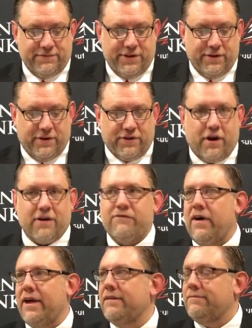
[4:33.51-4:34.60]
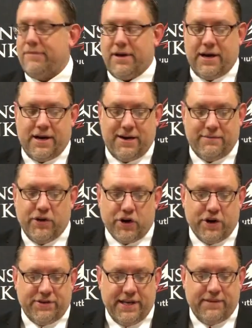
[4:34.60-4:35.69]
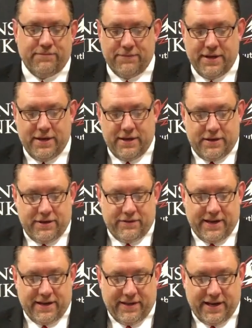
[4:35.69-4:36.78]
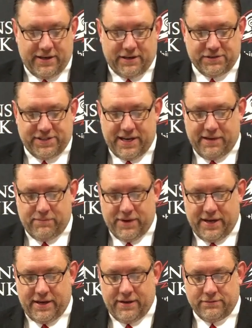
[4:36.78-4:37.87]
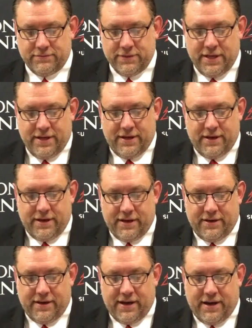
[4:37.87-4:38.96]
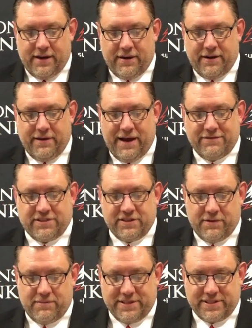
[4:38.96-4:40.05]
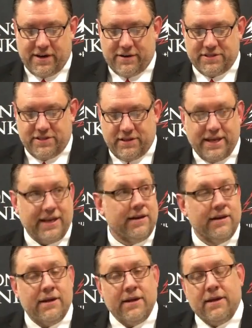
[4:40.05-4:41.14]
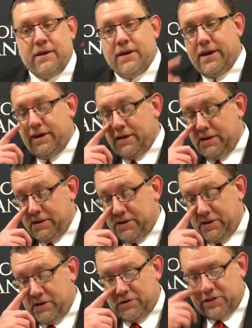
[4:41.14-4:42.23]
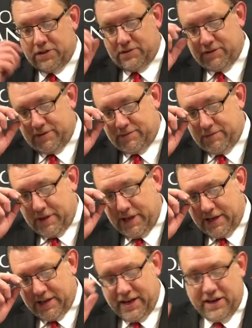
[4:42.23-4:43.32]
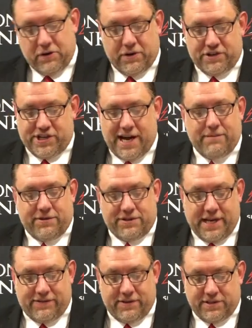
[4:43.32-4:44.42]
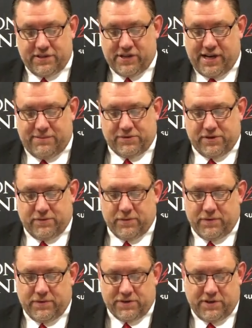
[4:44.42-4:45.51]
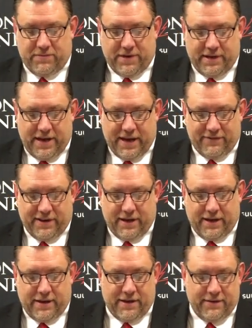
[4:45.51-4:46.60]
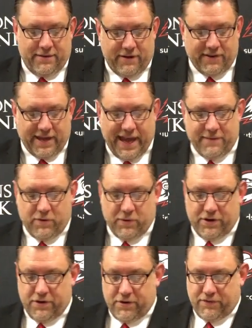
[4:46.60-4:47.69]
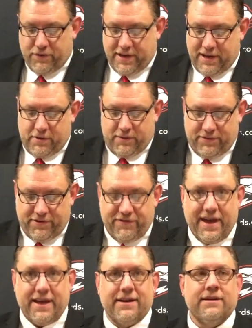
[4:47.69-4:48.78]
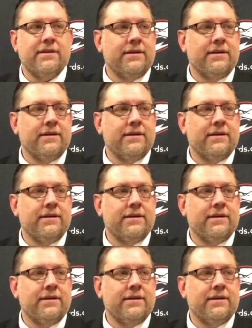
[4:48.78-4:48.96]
you know a dogfight. Um, they're a good team. You know, they got they got an outstanding big, and uh, obviously one of the best guards in the league. And you know, so and they, they do a good job. Their staff does a good job. So it was going to be a heck of a, uh, of a game, and we knew if we come out and defend,